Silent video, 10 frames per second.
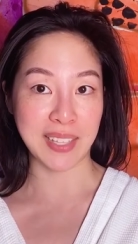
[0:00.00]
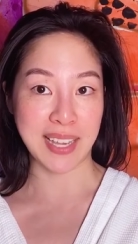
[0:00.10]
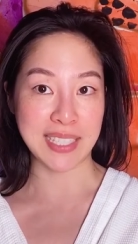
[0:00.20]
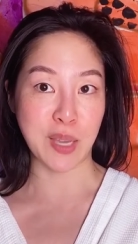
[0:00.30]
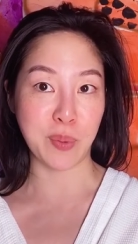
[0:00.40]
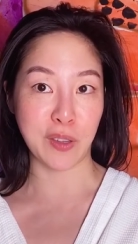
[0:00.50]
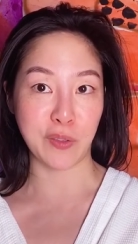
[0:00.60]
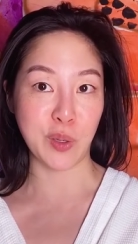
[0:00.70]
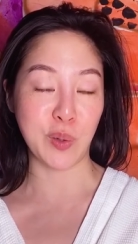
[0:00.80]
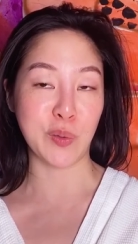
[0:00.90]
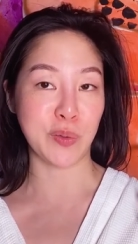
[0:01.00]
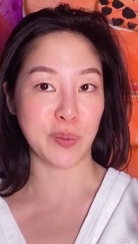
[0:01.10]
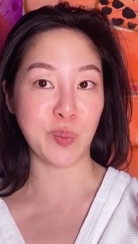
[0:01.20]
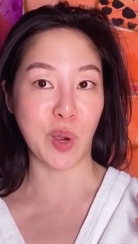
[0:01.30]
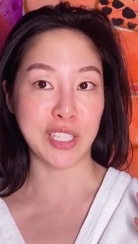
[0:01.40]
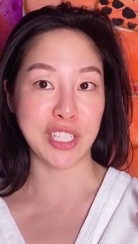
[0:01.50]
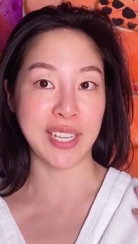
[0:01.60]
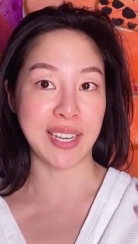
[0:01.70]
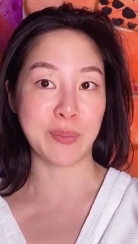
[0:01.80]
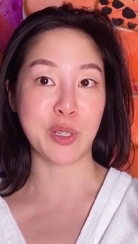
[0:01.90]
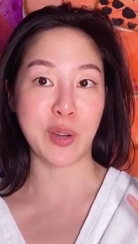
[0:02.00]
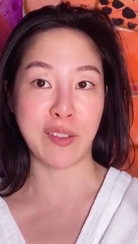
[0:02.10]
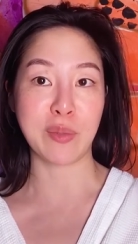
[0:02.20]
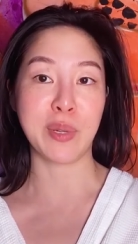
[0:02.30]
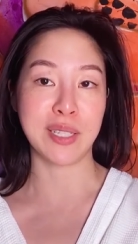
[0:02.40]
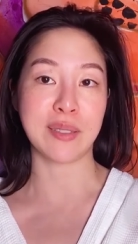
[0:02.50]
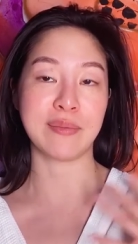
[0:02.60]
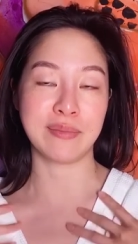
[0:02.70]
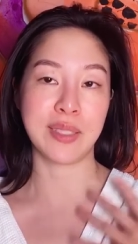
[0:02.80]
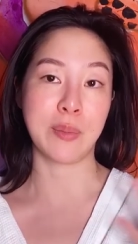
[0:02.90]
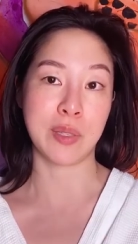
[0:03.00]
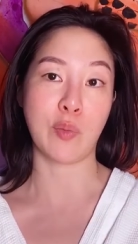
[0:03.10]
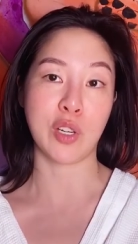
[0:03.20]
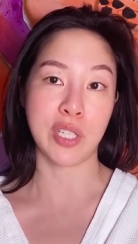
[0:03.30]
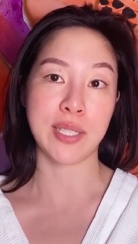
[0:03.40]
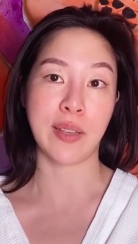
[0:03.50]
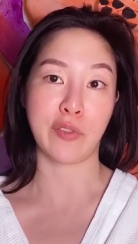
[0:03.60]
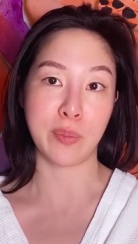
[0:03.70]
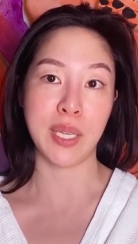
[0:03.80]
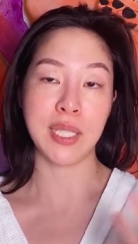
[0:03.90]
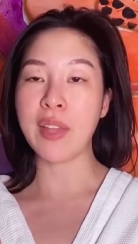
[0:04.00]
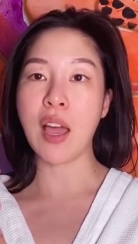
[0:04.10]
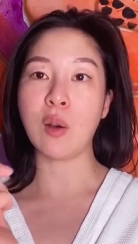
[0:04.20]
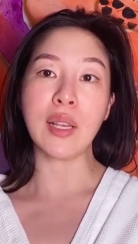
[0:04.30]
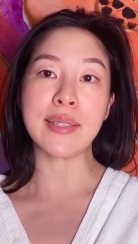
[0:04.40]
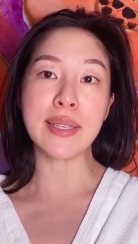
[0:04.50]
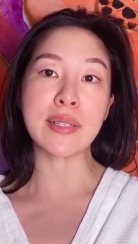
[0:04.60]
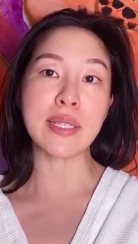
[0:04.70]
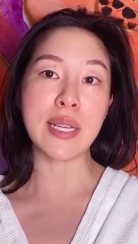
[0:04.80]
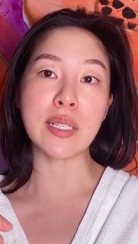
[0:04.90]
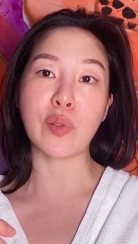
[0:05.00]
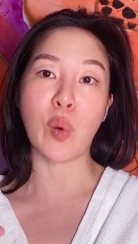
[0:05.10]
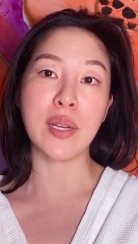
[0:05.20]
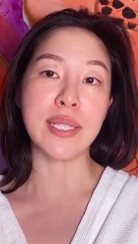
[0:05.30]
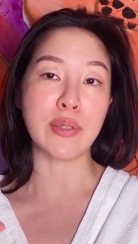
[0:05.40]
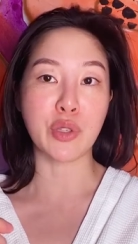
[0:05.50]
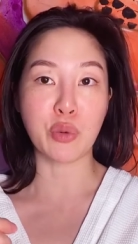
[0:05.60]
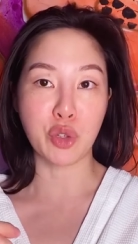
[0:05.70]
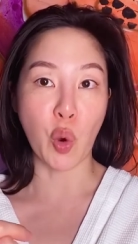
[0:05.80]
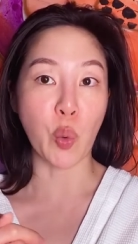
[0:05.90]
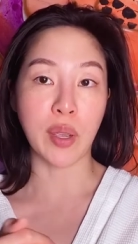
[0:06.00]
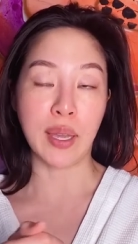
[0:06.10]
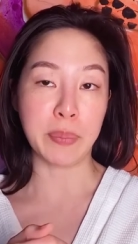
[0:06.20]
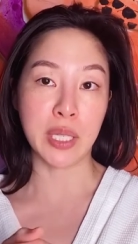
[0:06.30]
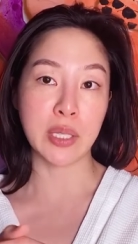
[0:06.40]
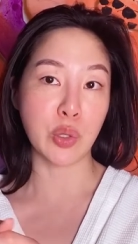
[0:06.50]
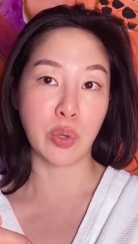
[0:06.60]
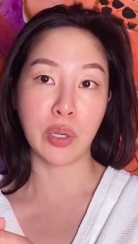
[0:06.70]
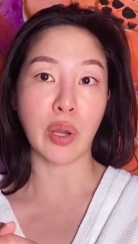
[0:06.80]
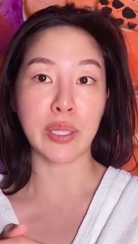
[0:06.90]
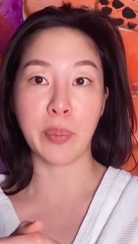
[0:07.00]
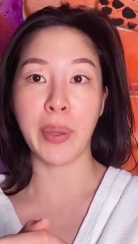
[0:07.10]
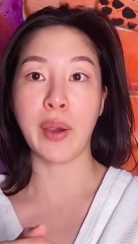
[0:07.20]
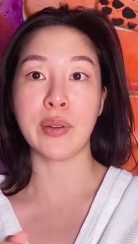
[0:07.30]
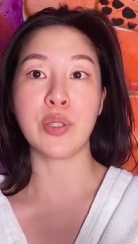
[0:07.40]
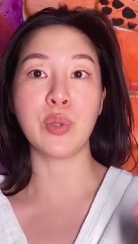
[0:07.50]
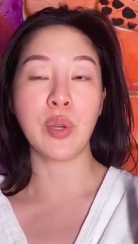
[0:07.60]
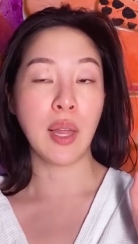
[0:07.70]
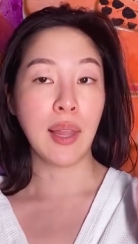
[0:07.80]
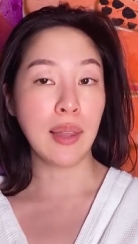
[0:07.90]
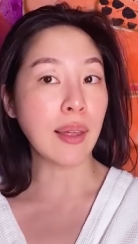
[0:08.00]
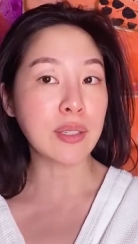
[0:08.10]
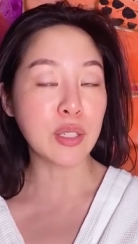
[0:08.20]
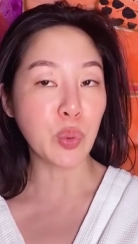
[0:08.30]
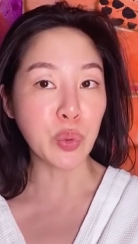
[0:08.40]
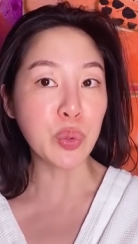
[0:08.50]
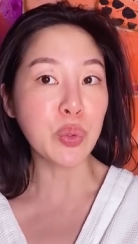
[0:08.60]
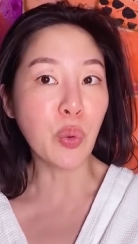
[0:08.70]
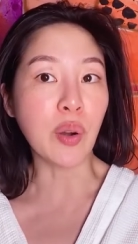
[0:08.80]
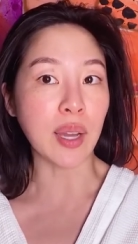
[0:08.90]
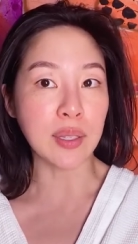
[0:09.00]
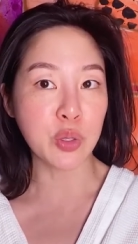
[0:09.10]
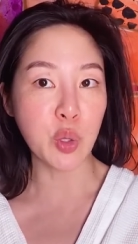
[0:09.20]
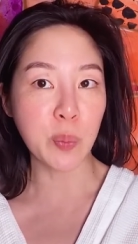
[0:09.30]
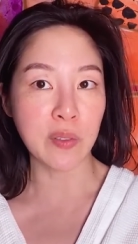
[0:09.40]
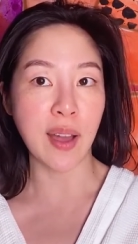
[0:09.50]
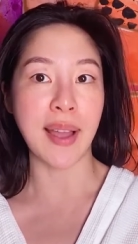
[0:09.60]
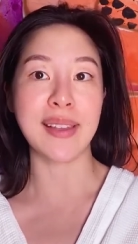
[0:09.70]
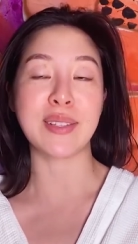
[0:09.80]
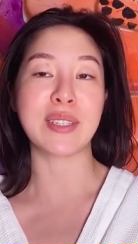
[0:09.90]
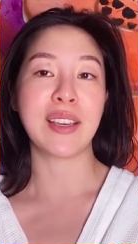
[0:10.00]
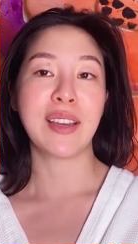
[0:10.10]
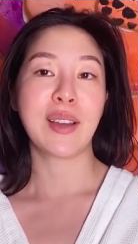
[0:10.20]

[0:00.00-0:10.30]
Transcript: Hands up if you've watched it. I'm sure everybody seems to have watched it except for me. Now, 60 days of quarantine is no joke because you cannot compare it to London or New York unsupervised